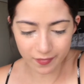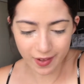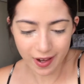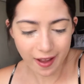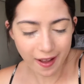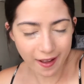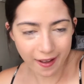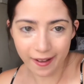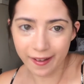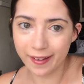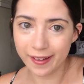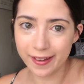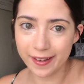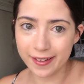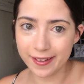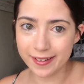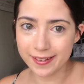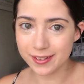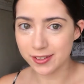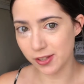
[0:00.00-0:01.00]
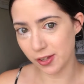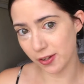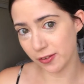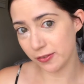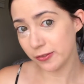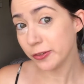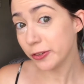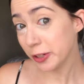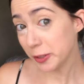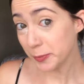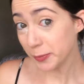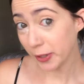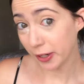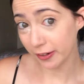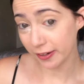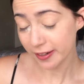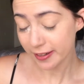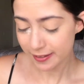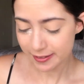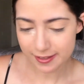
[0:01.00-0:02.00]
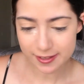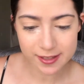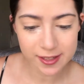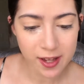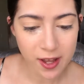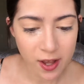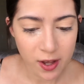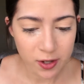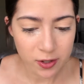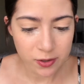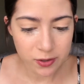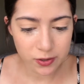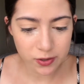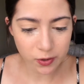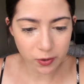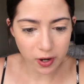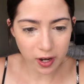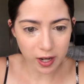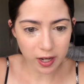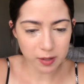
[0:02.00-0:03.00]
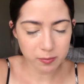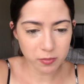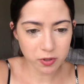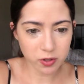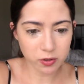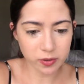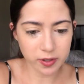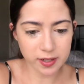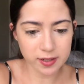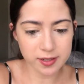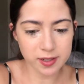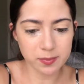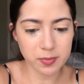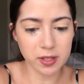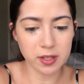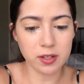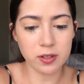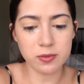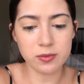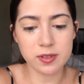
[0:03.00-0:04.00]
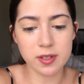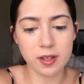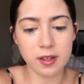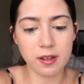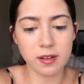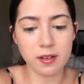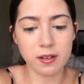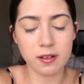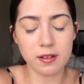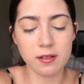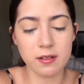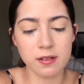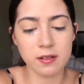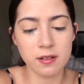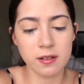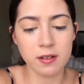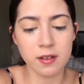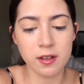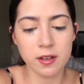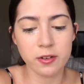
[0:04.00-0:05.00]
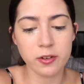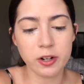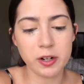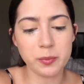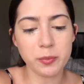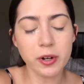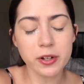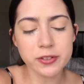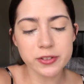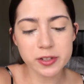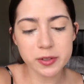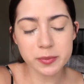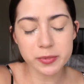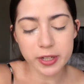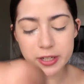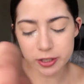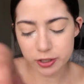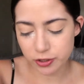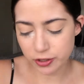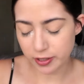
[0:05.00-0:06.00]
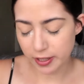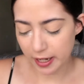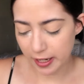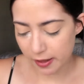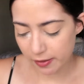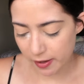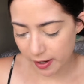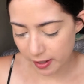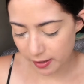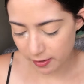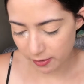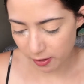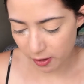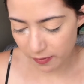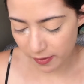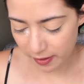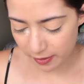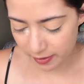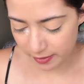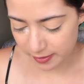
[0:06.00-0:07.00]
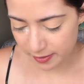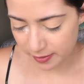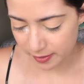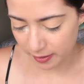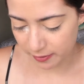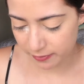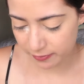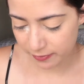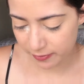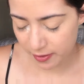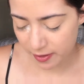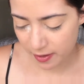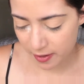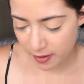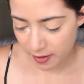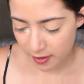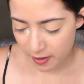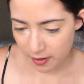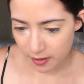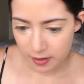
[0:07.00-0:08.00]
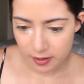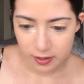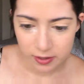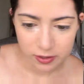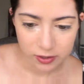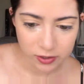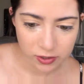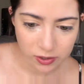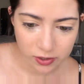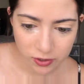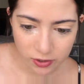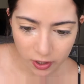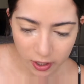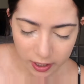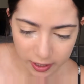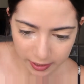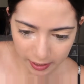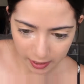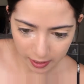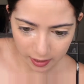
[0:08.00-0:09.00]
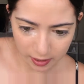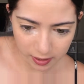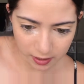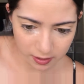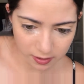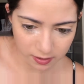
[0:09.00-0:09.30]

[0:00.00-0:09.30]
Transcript: I love cream products, so I'm going to be using cream bronzer and blush and highlight and all that good stuff, starting